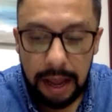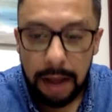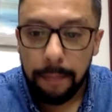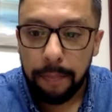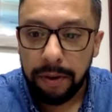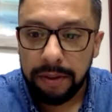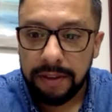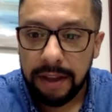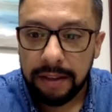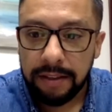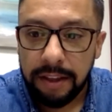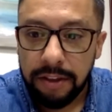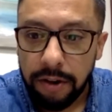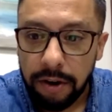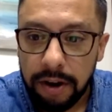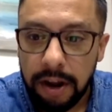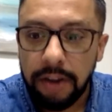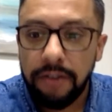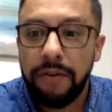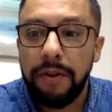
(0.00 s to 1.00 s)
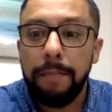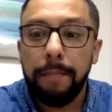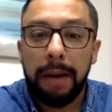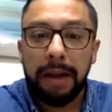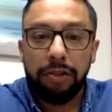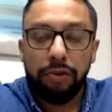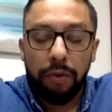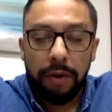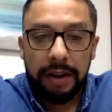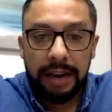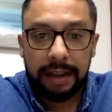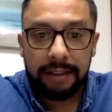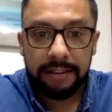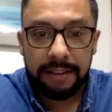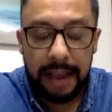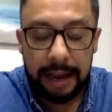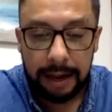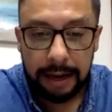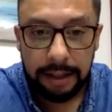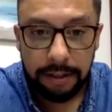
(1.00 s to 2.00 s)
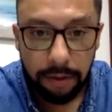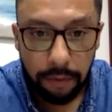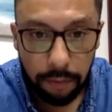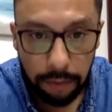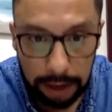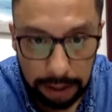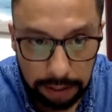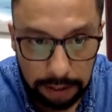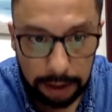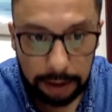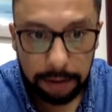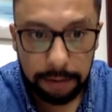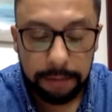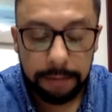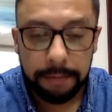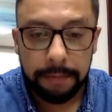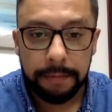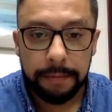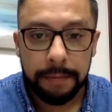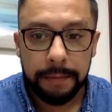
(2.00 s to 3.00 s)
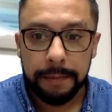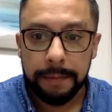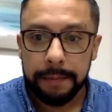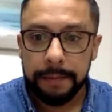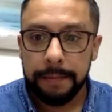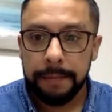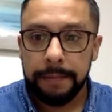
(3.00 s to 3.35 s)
and protecting your country by doing exactly the right thing.